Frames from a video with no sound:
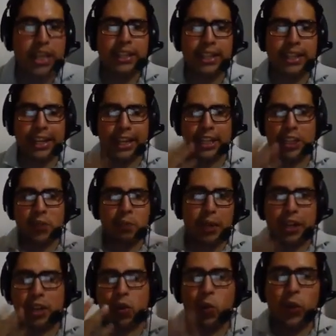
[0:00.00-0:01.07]
They can
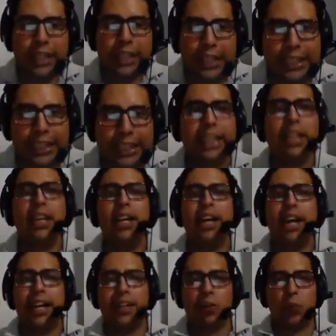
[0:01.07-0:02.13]
speak quickly
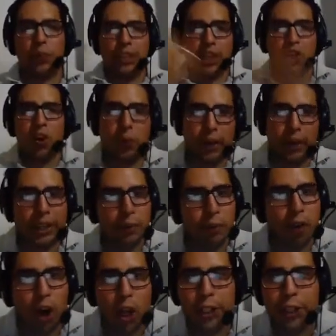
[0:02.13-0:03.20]
and with the correct
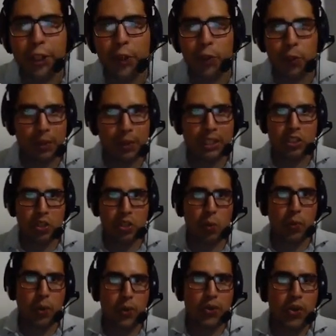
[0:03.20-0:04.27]
volume and so
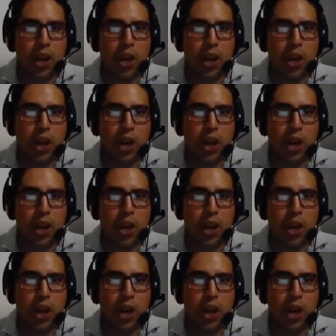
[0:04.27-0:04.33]
on.